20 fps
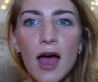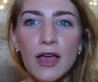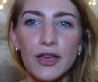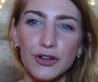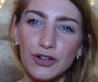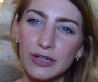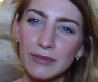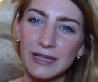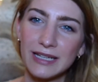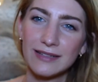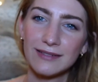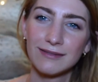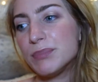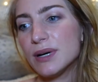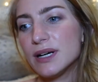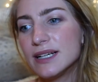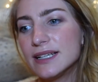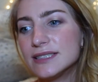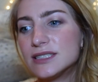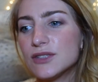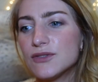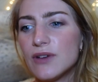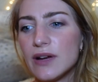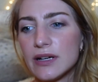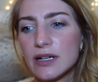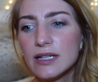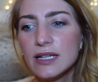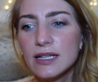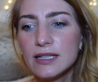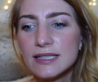You know what I mean? But it's a
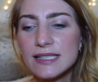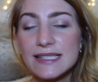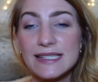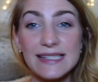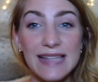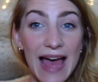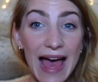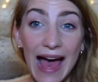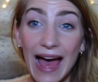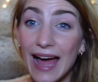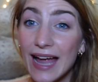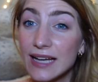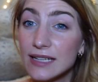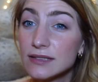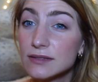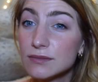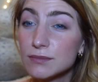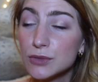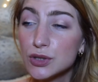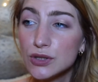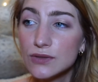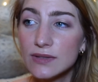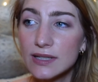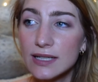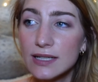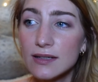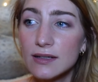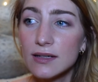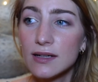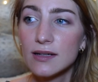very sad
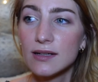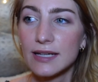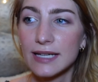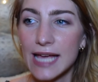movie.